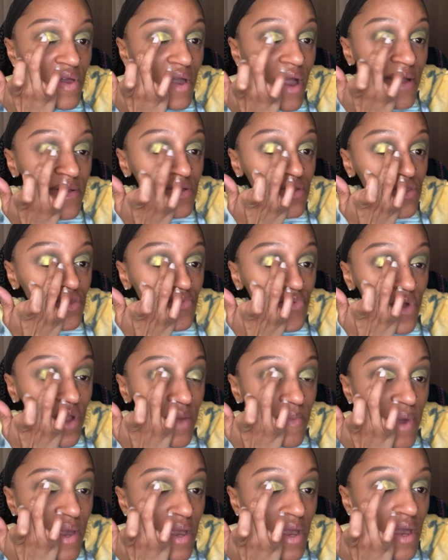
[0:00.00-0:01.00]
I didn't spray
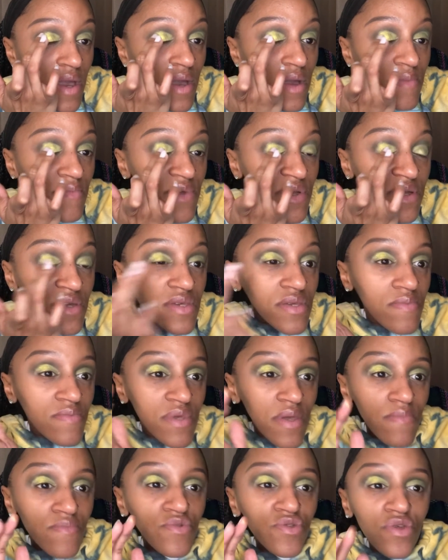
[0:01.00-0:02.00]
my hand because
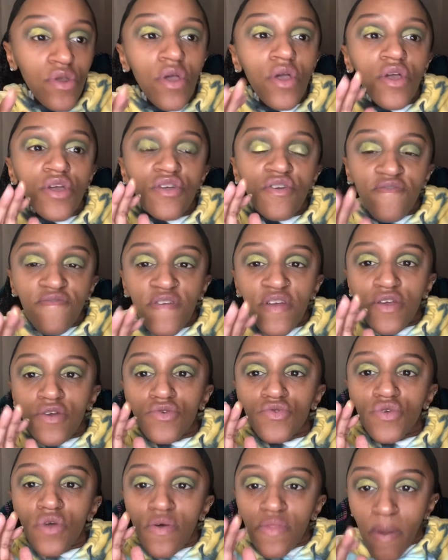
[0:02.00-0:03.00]
sometimes your
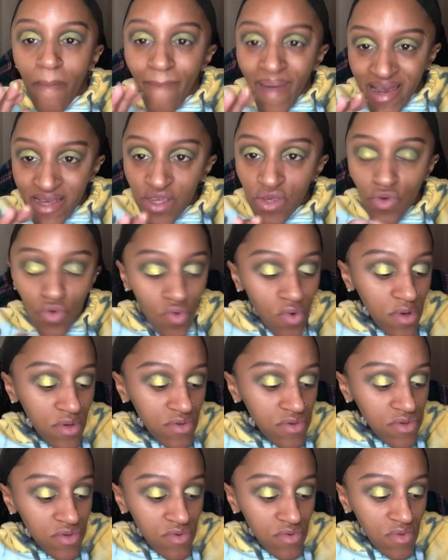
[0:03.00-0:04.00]
fingers are the best tools.